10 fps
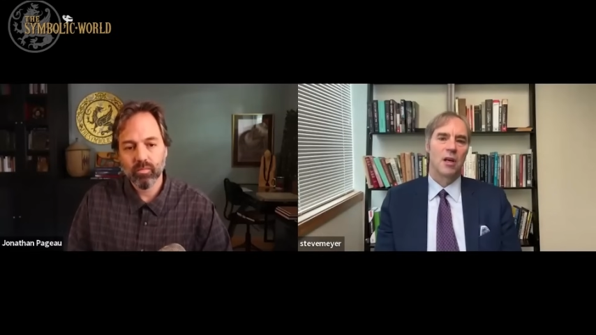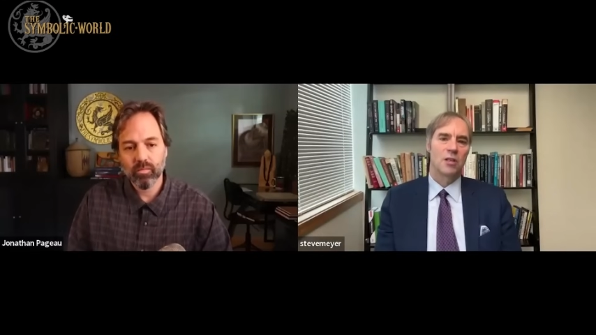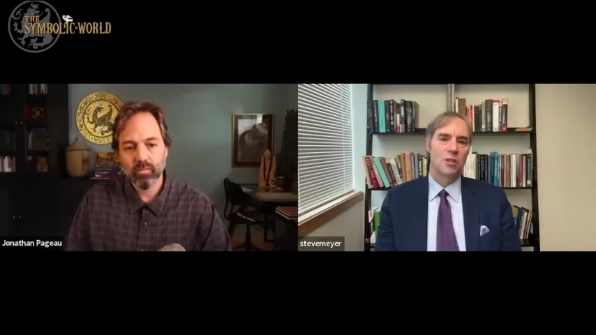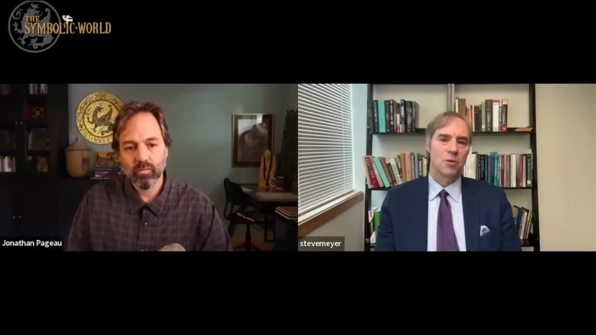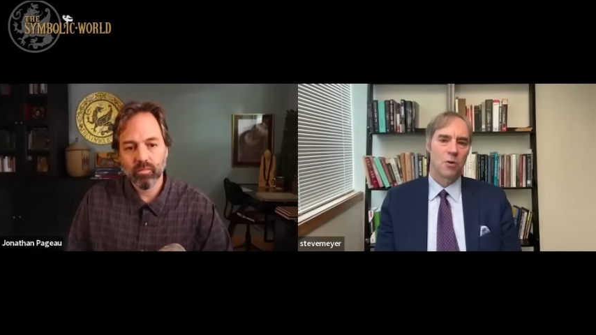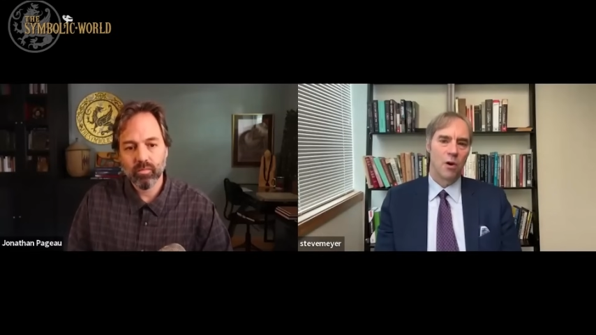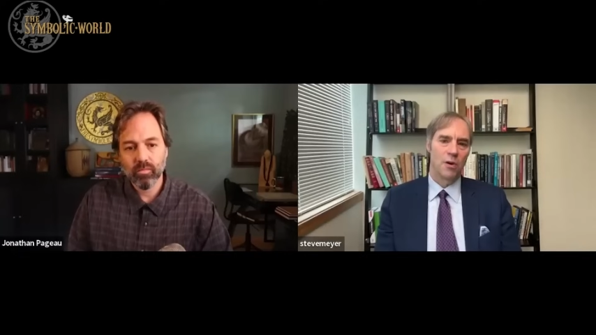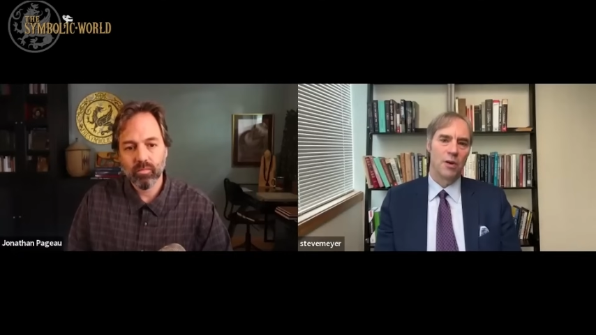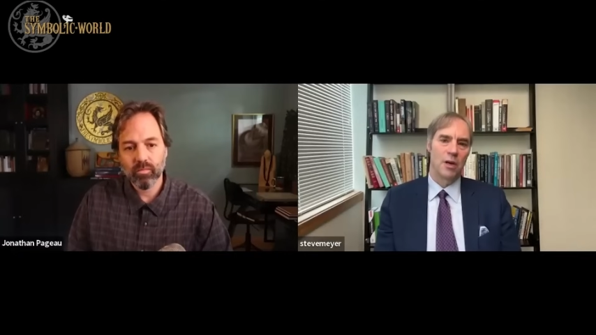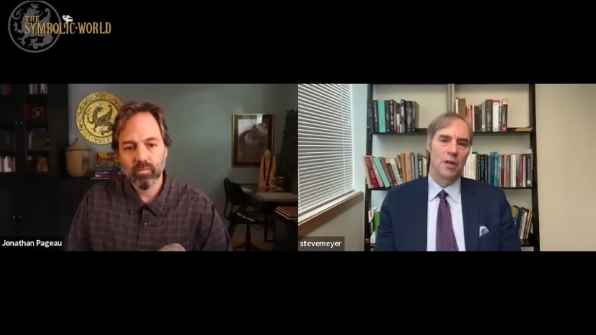
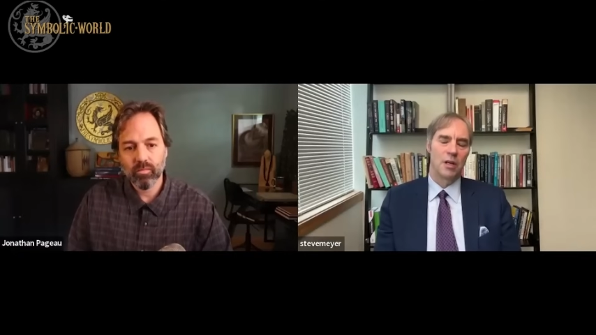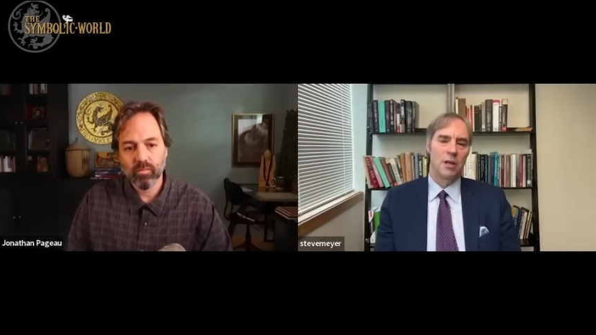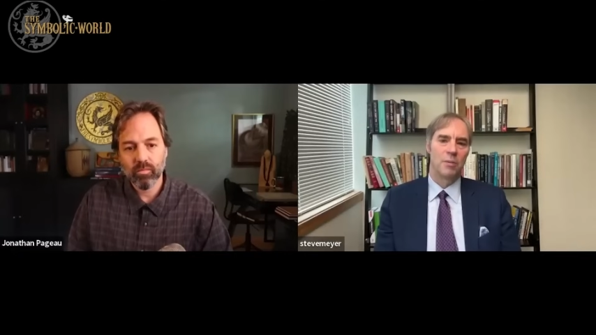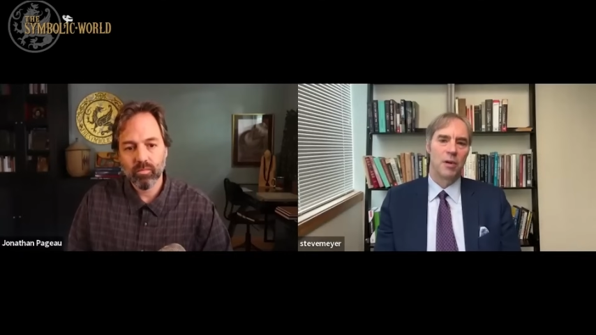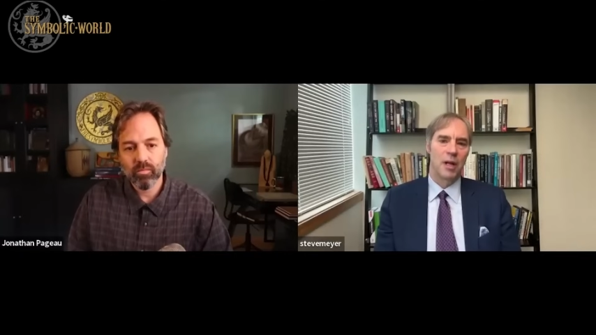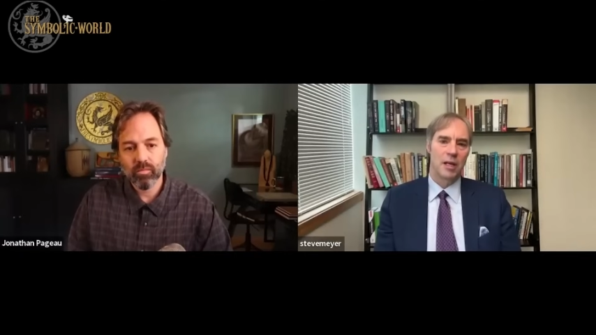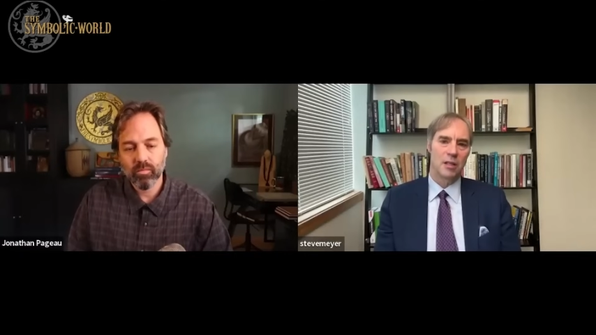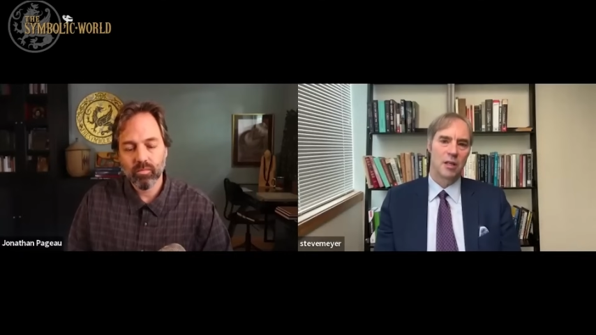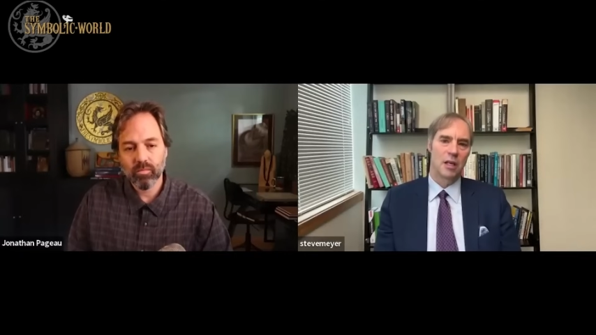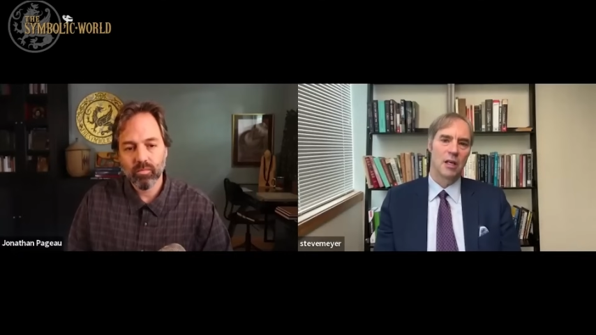Speaker 1: extraordinary
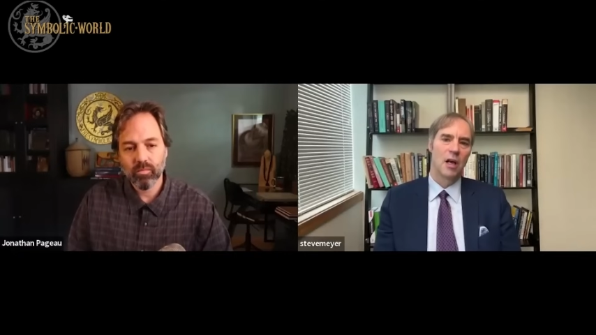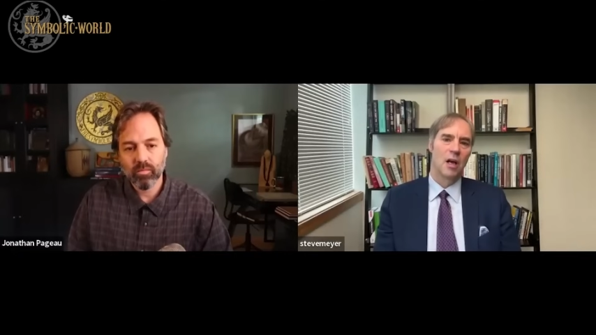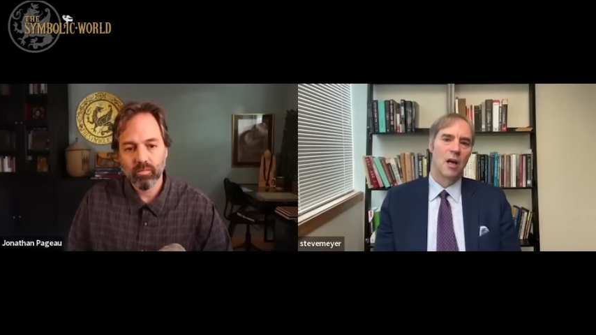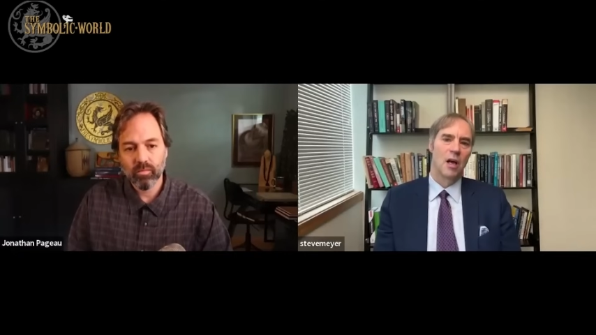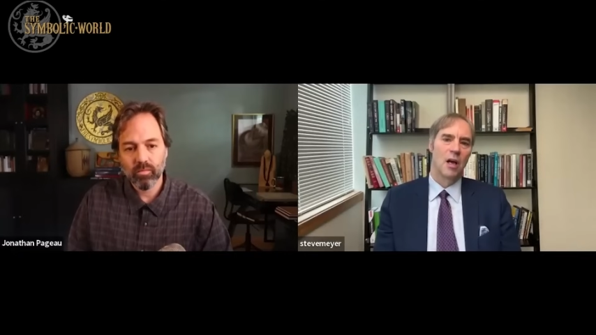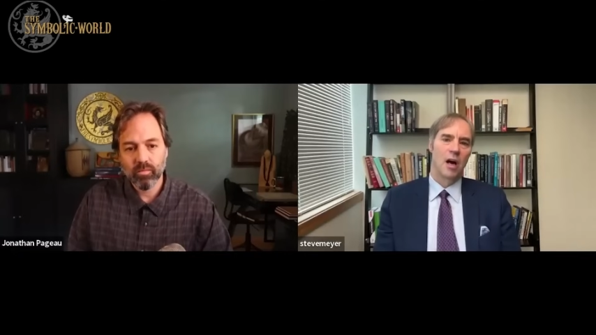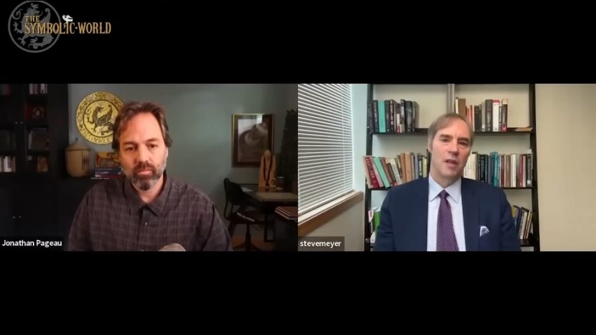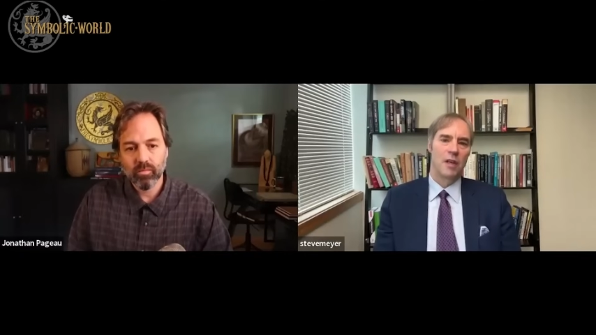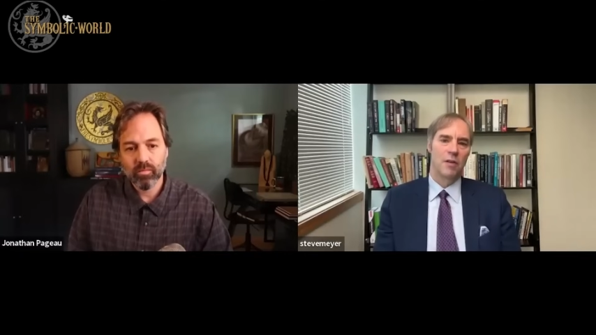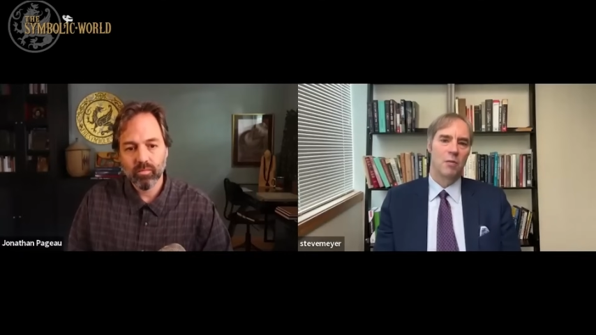complexity
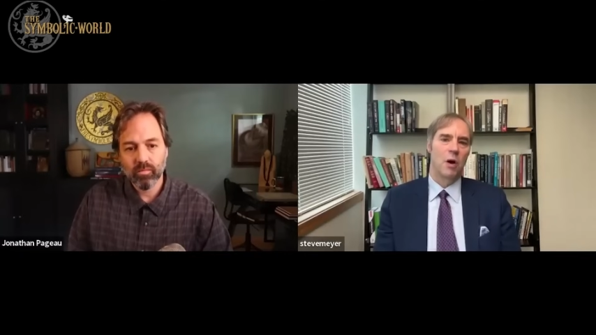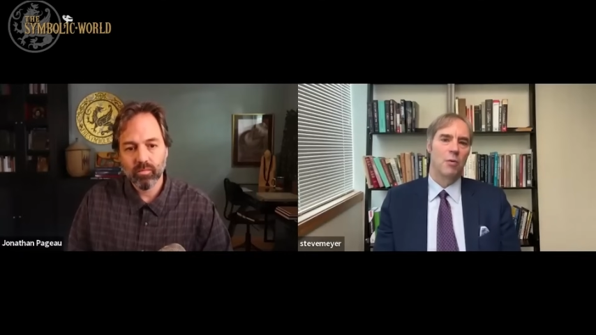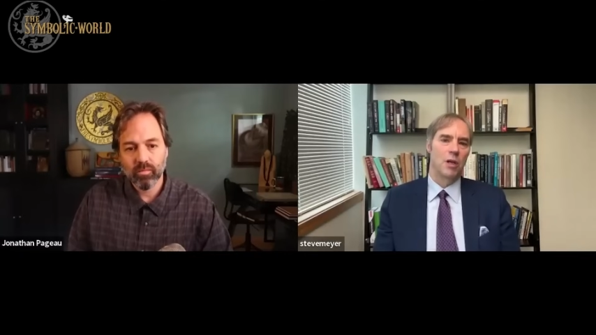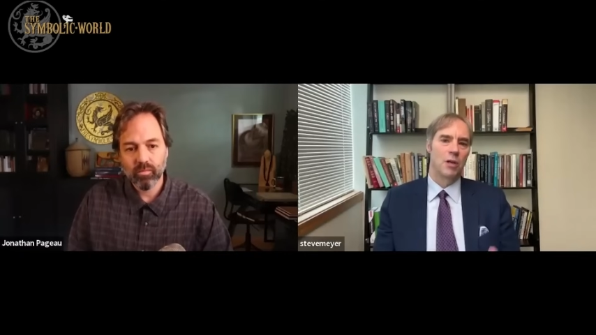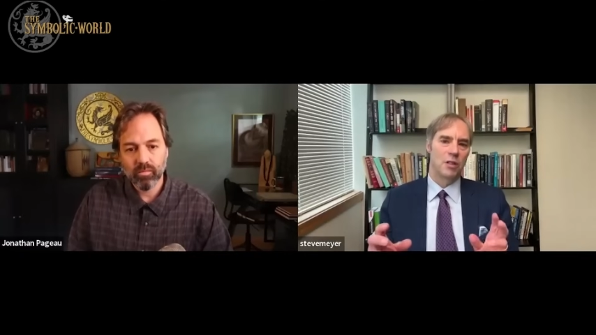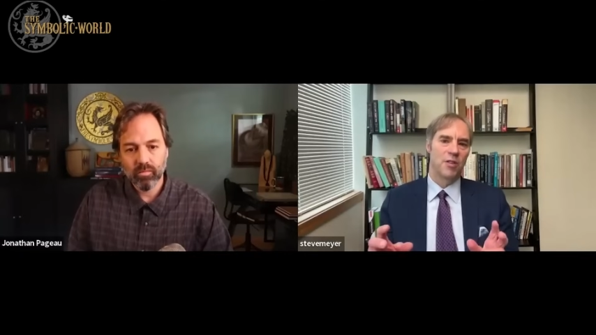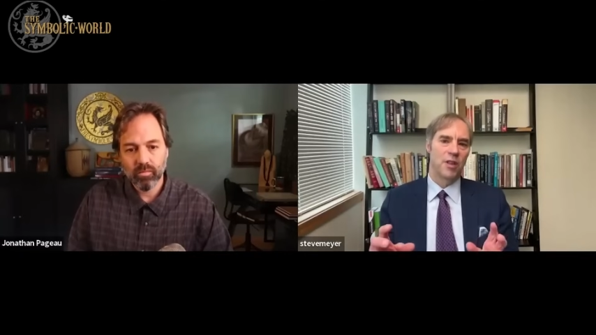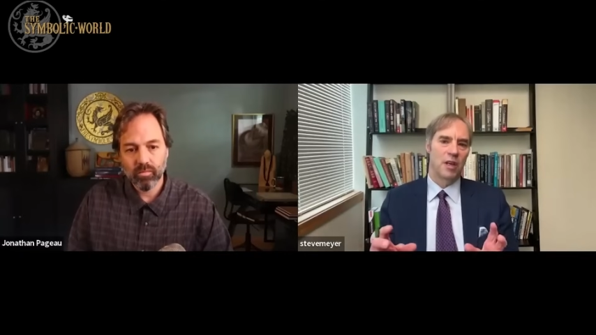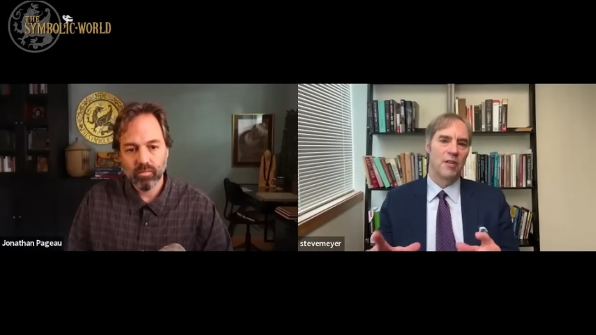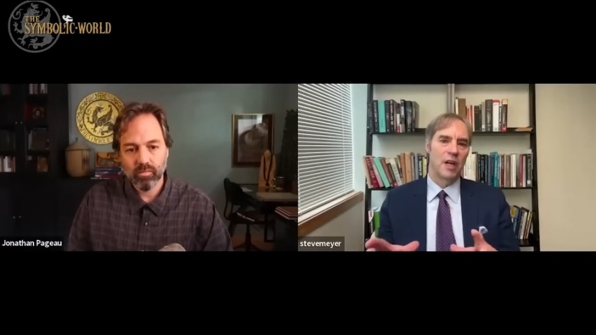of even what we used to
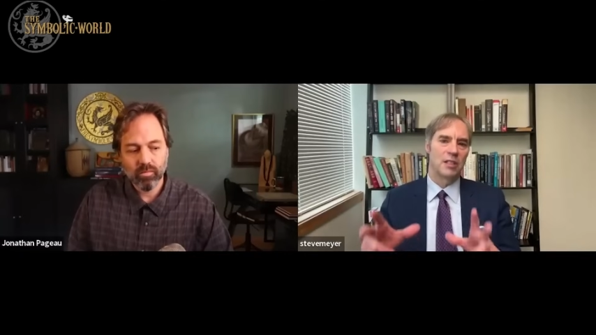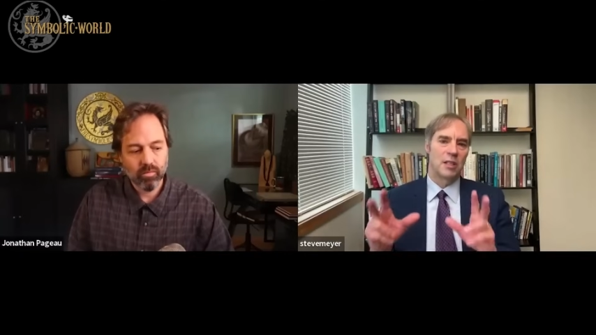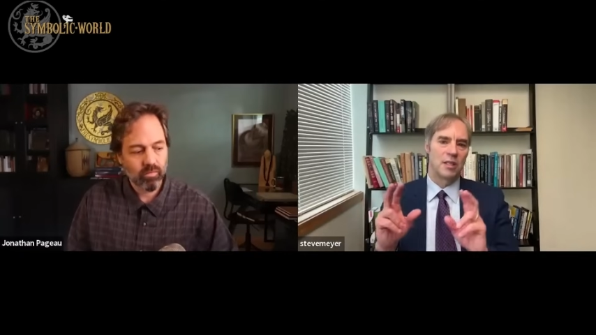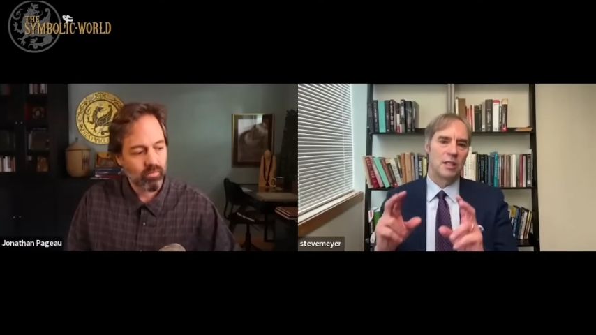think of as the